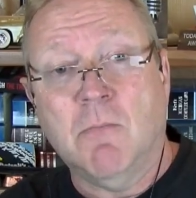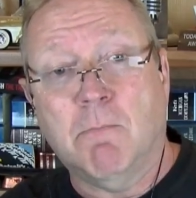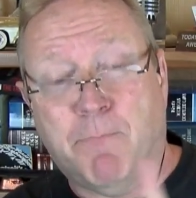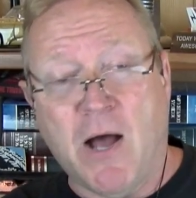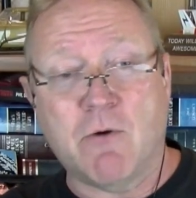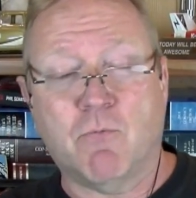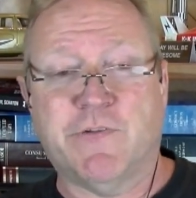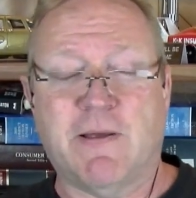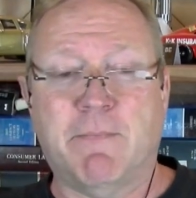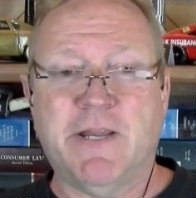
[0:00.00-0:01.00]
But when
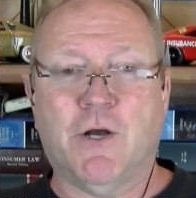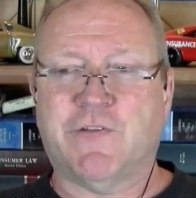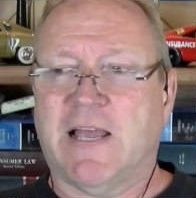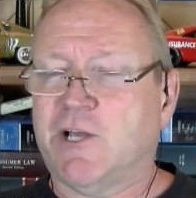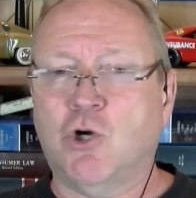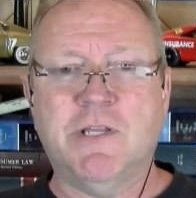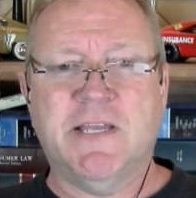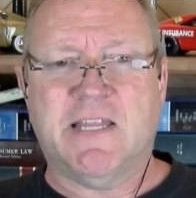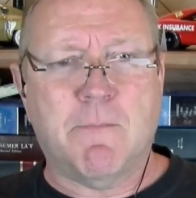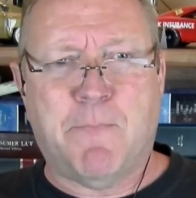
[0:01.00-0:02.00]
somebody goes, I couldn't
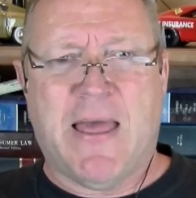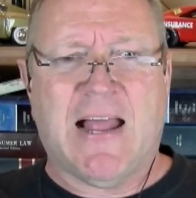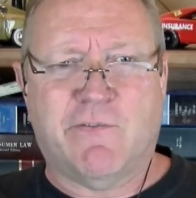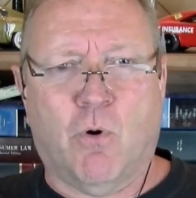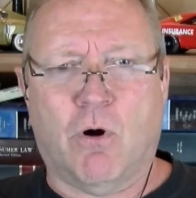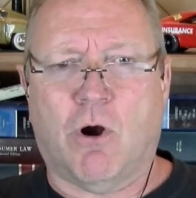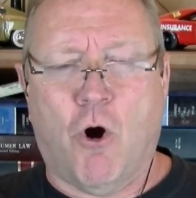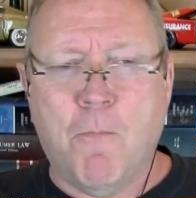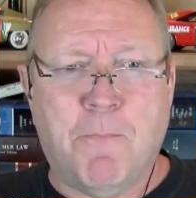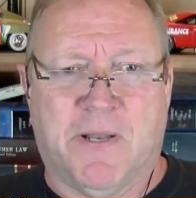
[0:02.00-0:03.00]
get the back door
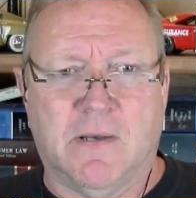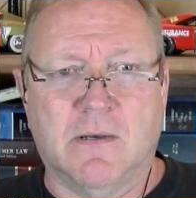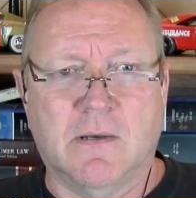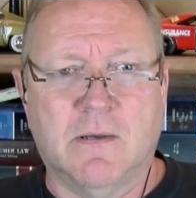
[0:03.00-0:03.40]
open,